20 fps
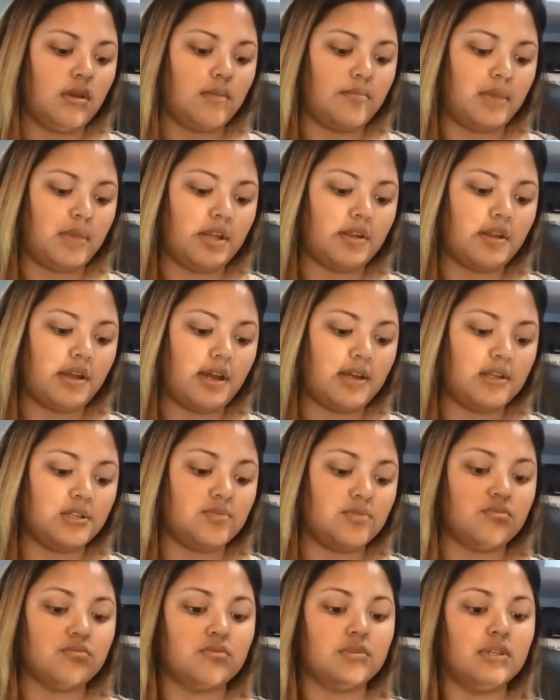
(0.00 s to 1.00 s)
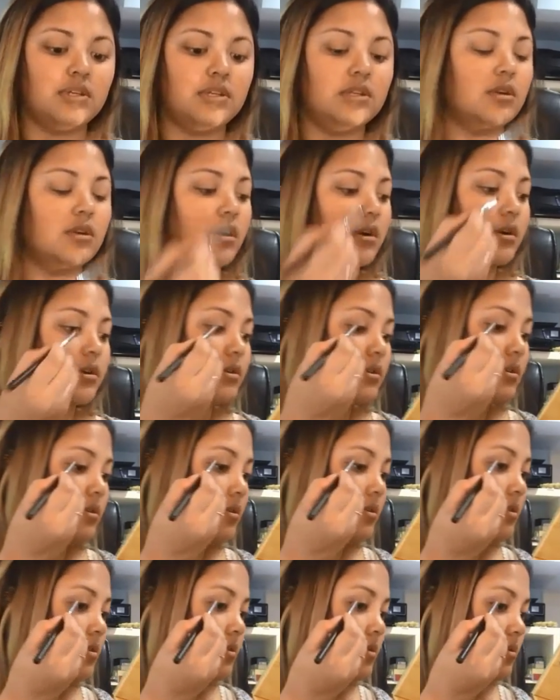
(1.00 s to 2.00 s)
Man Cat is really dark, so
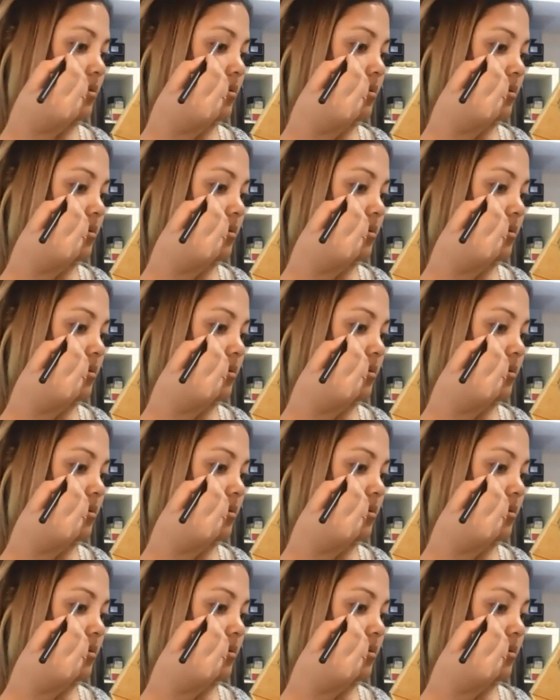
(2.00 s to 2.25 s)
you...